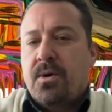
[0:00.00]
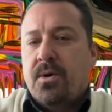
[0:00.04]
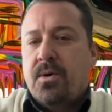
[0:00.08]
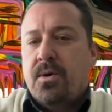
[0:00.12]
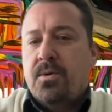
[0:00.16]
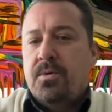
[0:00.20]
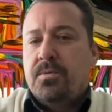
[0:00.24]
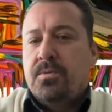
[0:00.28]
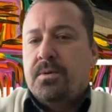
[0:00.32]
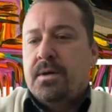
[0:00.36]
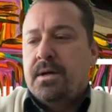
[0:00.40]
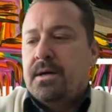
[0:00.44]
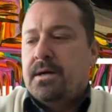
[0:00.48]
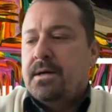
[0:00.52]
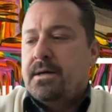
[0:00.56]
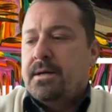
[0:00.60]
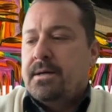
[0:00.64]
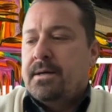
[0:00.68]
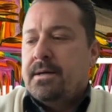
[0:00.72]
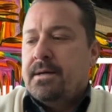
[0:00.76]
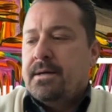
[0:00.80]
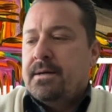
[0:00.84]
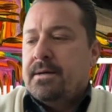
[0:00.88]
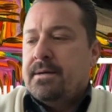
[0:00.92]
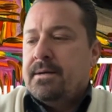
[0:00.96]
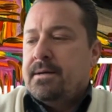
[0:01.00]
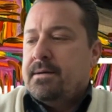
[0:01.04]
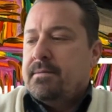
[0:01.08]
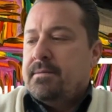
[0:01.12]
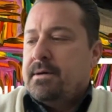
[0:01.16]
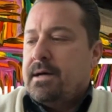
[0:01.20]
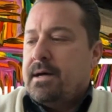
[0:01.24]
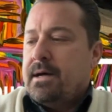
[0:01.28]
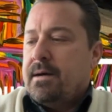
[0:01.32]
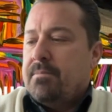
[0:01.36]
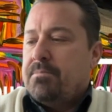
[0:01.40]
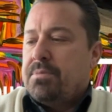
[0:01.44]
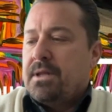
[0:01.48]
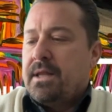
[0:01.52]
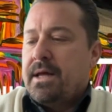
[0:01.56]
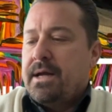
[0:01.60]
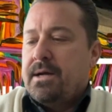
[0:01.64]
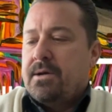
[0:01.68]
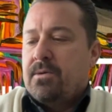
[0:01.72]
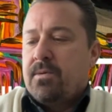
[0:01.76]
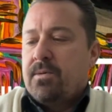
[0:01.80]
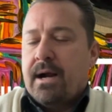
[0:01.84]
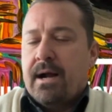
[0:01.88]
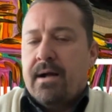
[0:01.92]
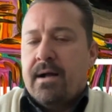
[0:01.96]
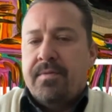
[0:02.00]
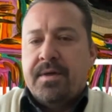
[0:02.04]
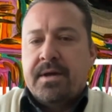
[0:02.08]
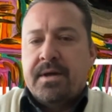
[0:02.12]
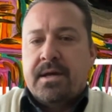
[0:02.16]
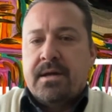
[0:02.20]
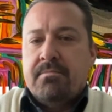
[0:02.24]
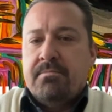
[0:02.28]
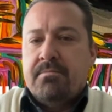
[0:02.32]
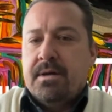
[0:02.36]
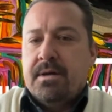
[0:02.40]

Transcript: own uh, playground that can